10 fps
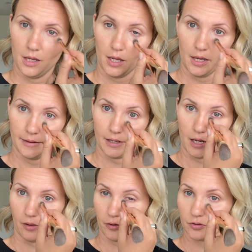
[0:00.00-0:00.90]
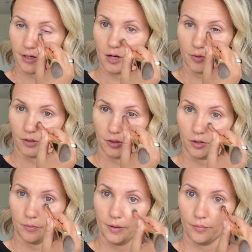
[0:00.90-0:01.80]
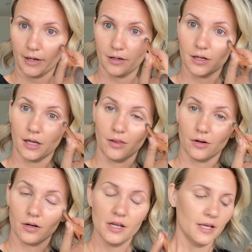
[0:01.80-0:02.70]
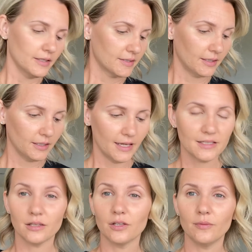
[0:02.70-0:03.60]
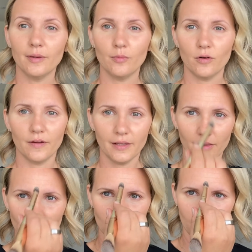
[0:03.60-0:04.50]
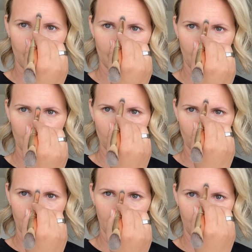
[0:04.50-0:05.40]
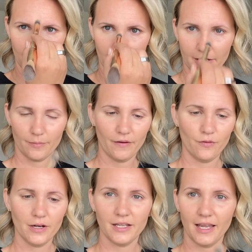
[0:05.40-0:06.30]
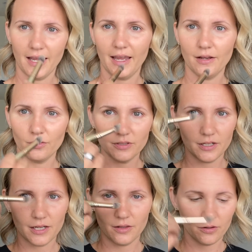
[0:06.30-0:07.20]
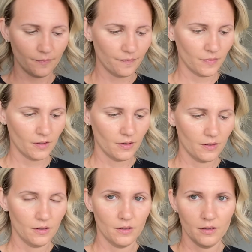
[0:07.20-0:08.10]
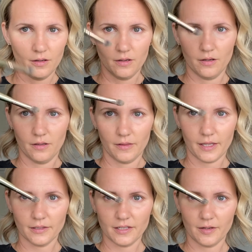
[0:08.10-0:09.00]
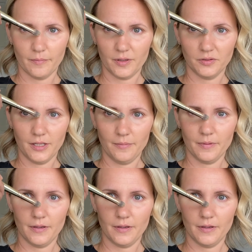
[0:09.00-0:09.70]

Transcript: and color. So I go with a little bit brighter color. Sunlit has a little bit more of a yellow to it, and I do a tiny bit here. My forehead can't handle a ton of color, like a ton of buildup,